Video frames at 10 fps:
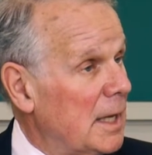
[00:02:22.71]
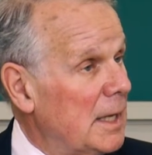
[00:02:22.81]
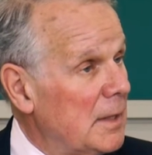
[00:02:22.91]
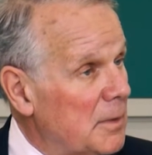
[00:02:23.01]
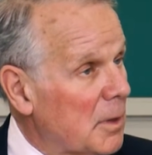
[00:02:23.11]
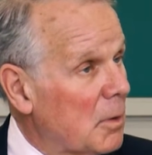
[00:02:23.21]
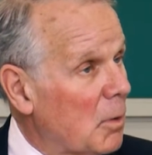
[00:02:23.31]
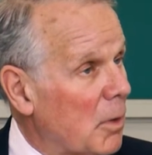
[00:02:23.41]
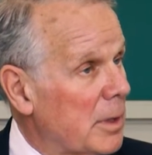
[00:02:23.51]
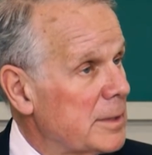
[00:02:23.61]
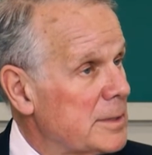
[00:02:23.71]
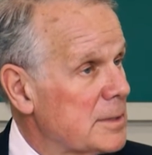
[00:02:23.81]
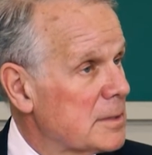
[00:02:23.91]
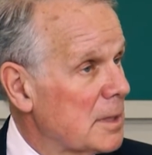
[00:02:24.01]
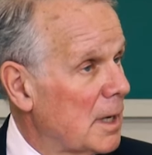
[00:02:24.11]
In the
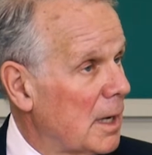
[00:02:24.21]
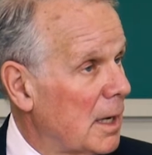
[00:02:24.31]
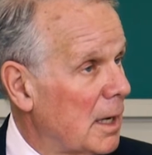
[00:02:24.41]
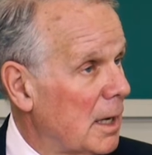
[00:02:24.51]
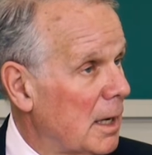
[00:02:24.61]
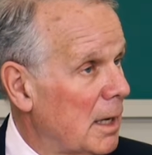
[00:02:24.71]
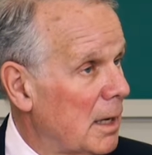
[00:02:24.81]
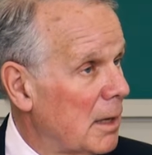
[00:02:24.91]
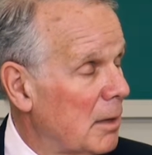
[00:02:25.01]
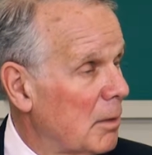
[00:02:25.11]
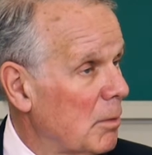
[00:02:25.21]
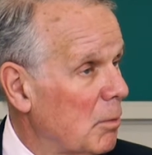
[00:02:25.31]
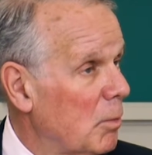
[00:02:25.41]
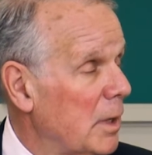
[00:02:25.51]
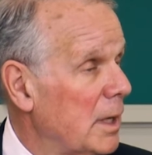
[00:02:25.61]
course,
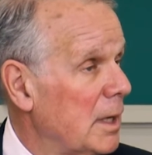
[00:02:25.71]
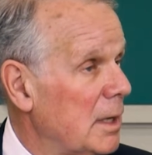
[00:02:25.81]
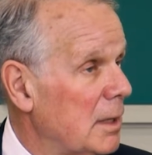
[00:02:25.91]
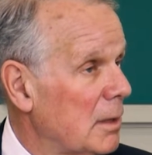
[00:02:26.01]
we